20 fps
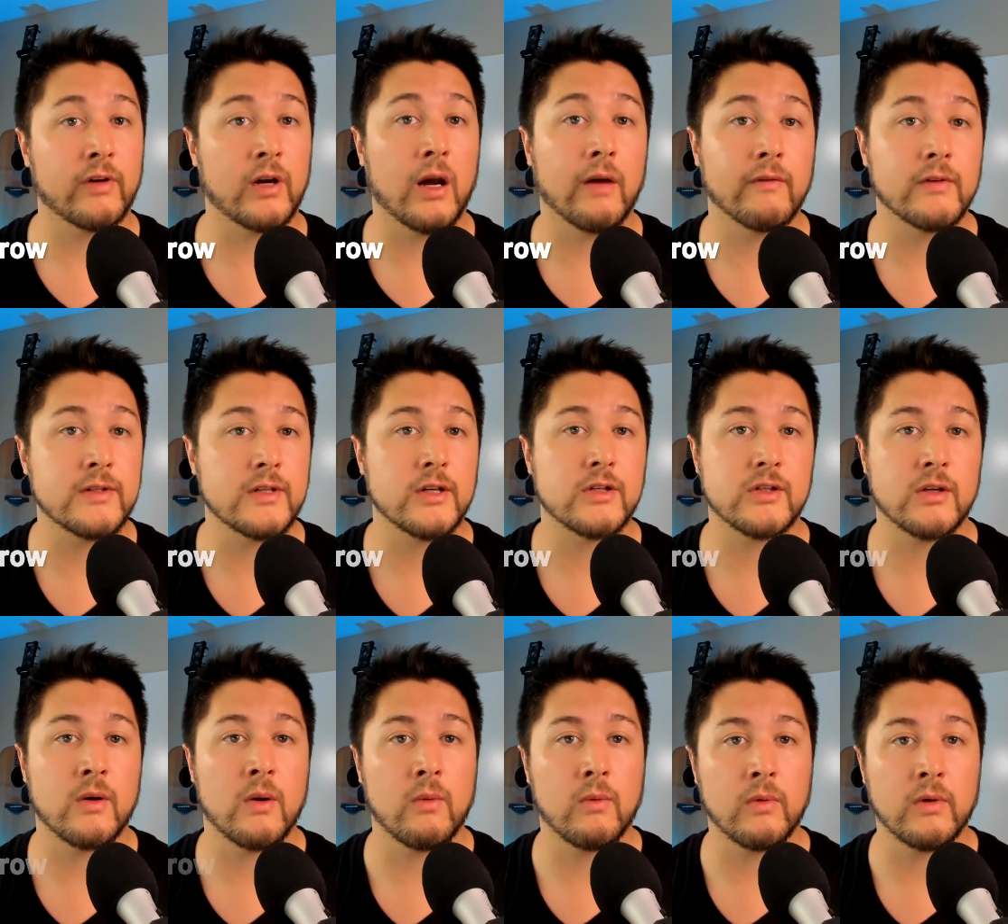
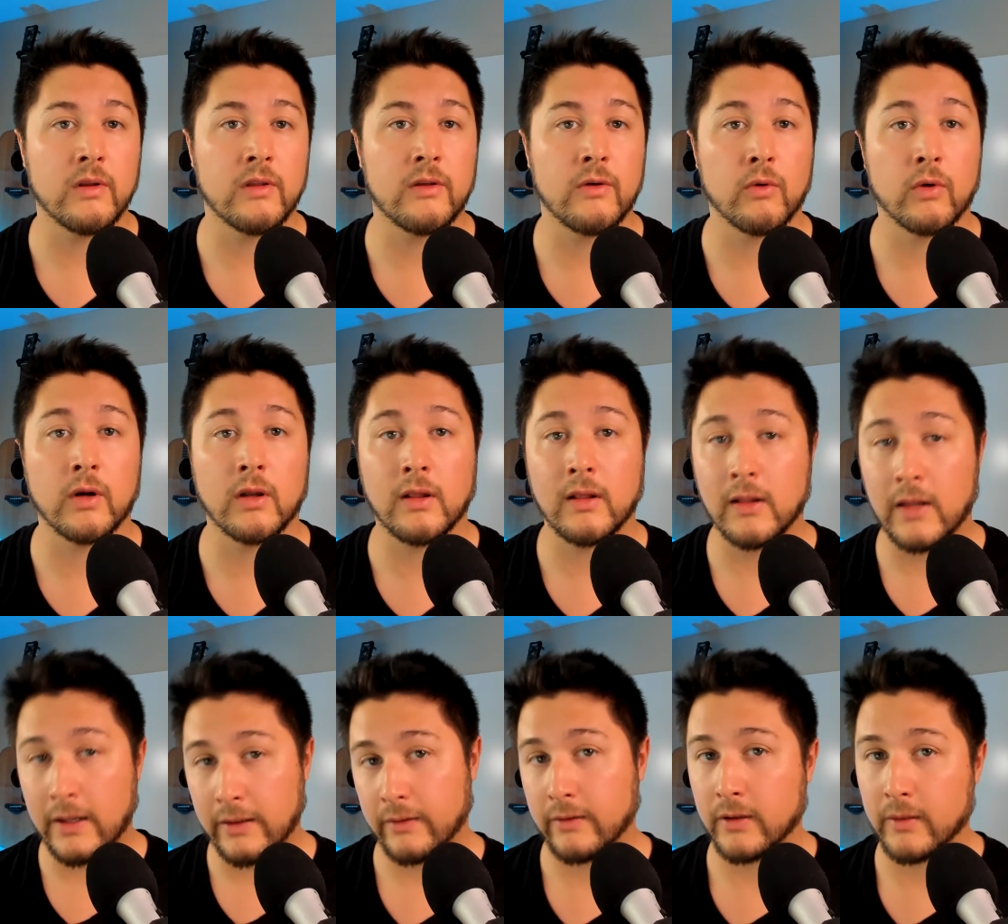conversation with your
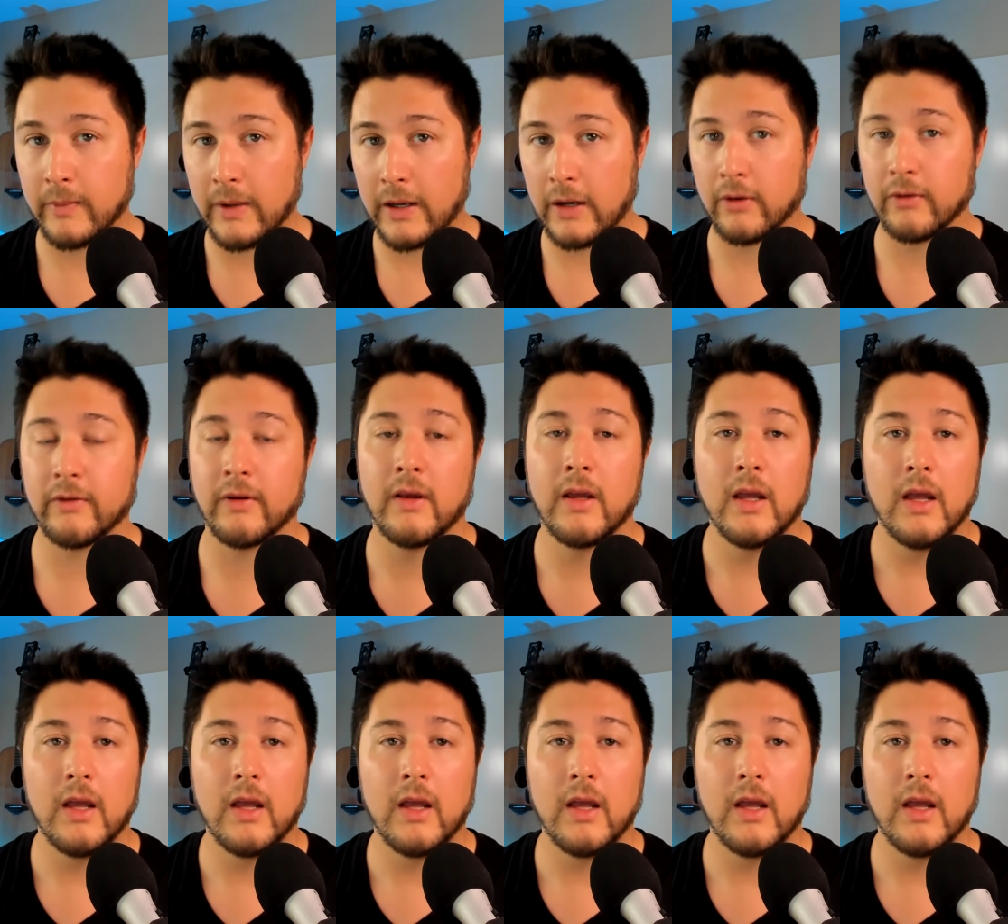lender about,